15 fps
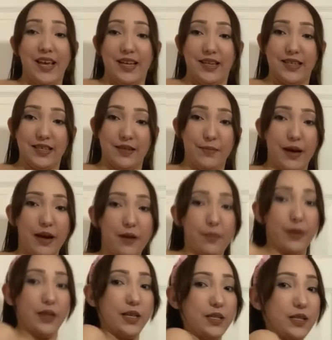doesn't matter.
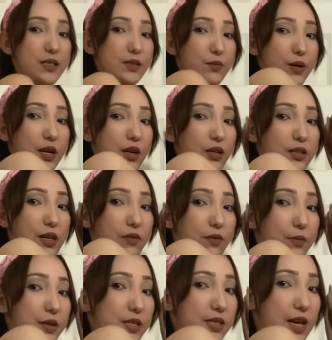But this is what it looks like from
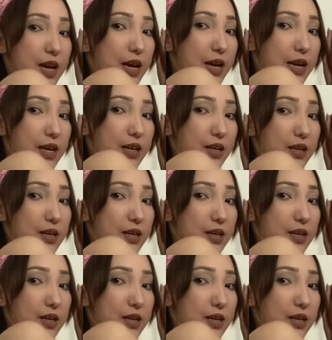the side,